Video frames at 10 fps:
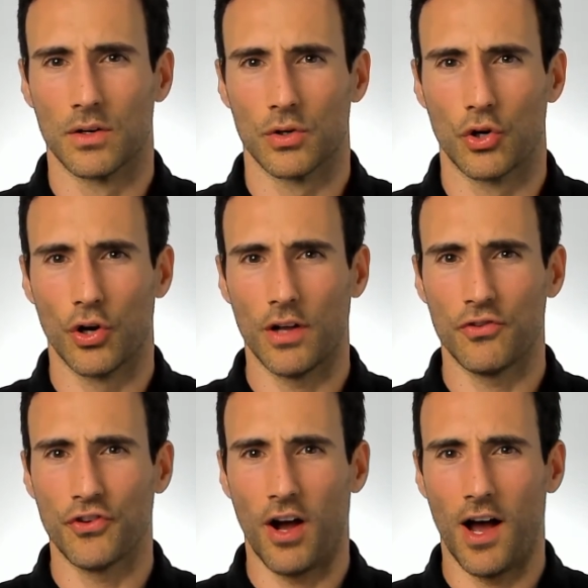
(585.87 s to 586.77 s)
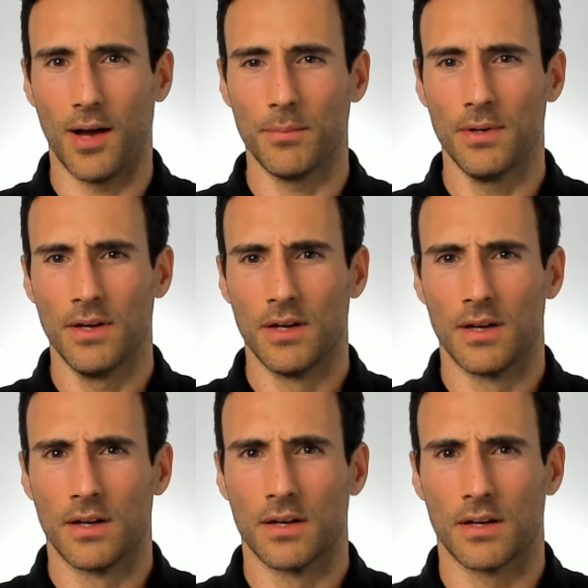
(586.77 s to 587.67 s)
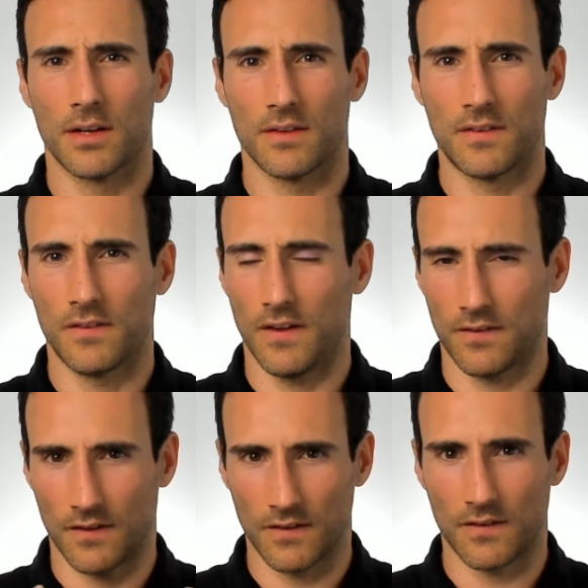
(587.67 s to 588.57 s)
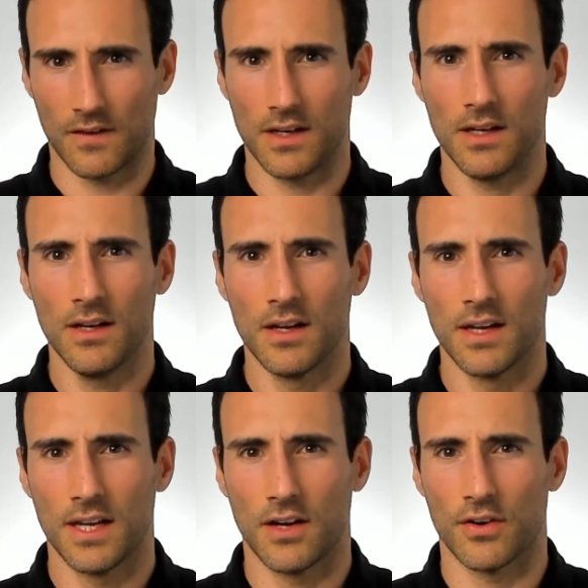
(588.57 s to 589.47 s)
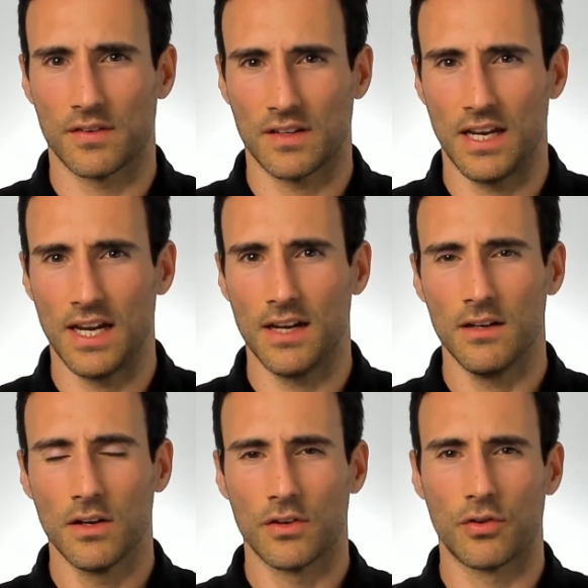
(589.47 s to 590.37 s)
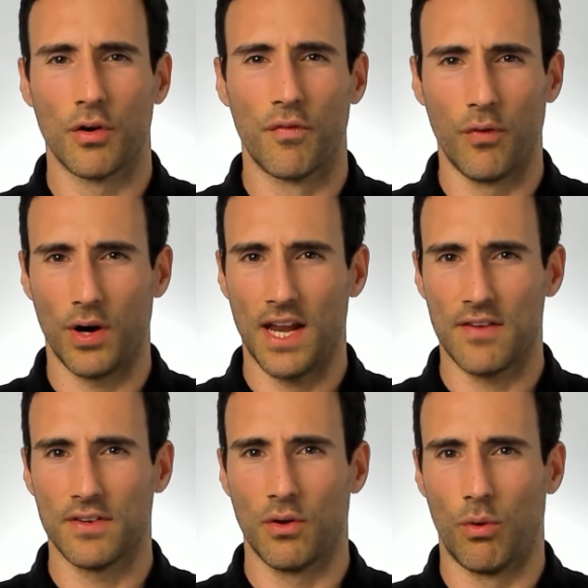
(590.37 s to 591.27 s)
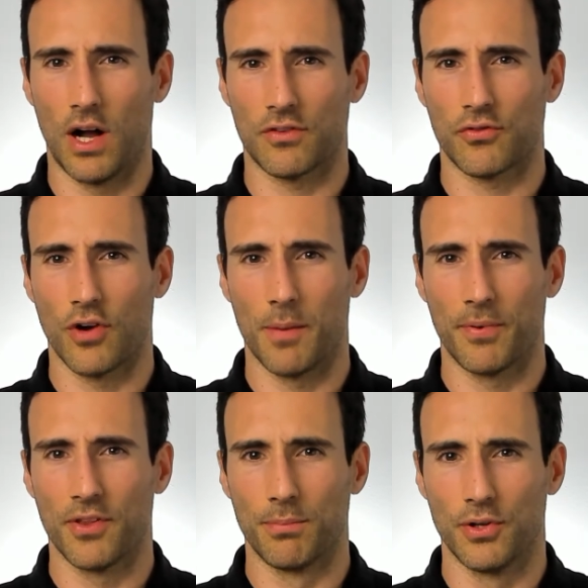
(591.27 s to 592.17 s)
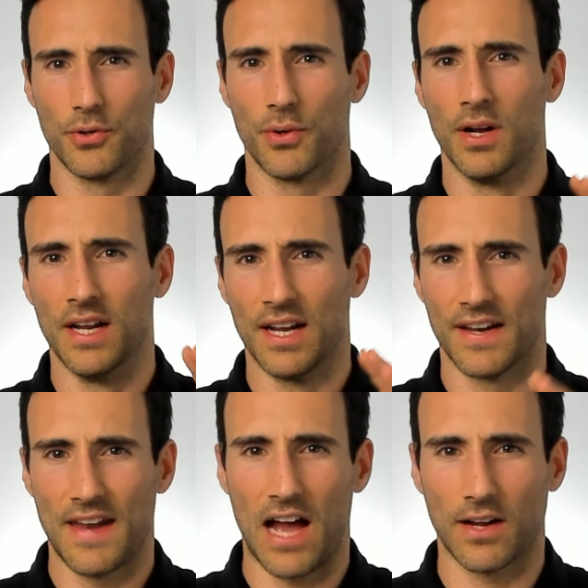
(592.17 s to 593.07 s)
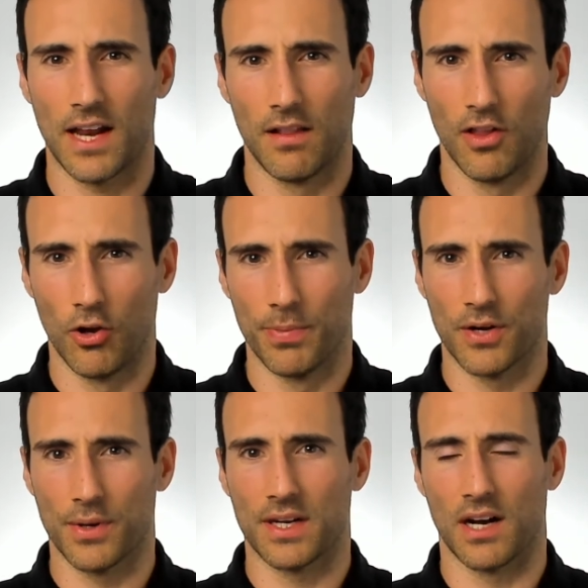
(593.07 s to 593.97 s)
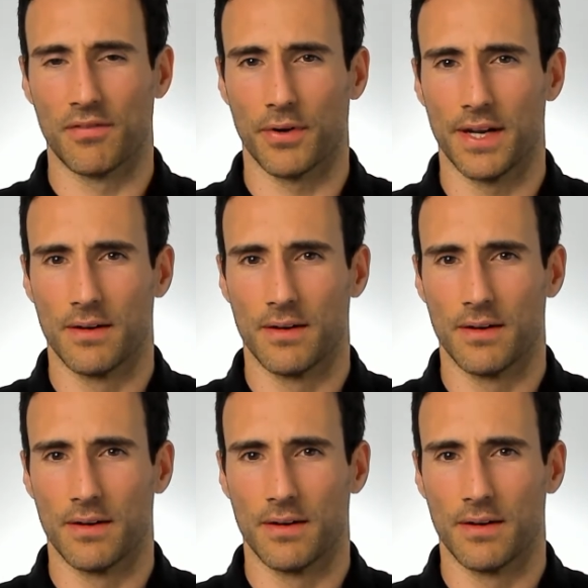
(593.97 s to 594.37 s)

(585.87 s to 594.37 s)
Good job. Consistency here is key to avoid having the watts drop in the blue. Now get a little bit of recovery.